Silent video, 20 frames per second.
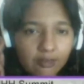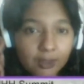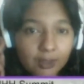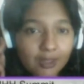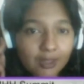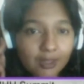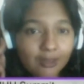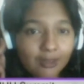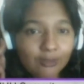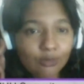to
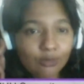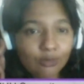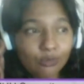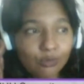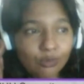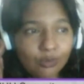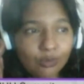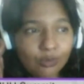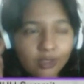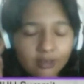do
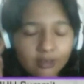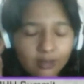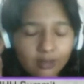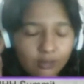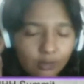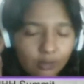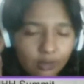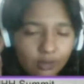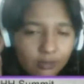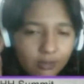is
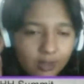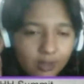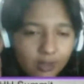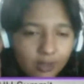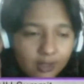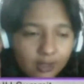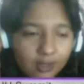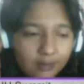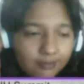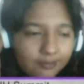good, but
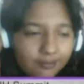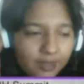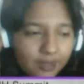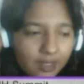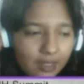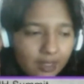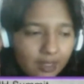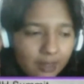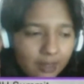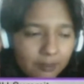
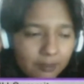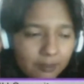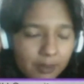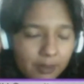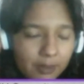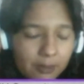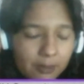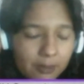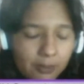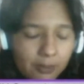people
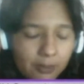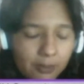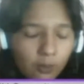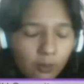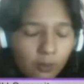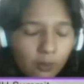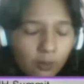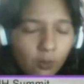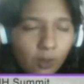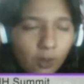want to help.